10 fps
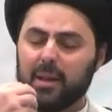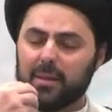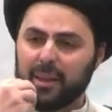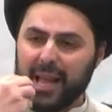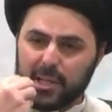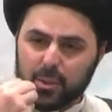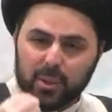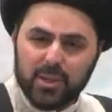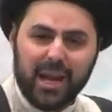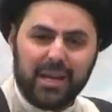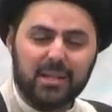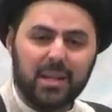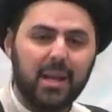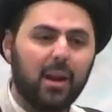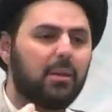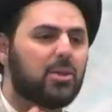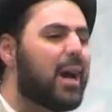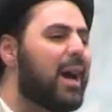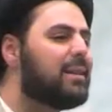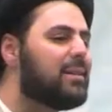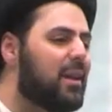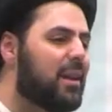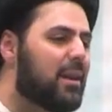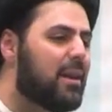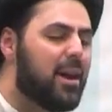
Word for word: The last words I say are the shahadatain.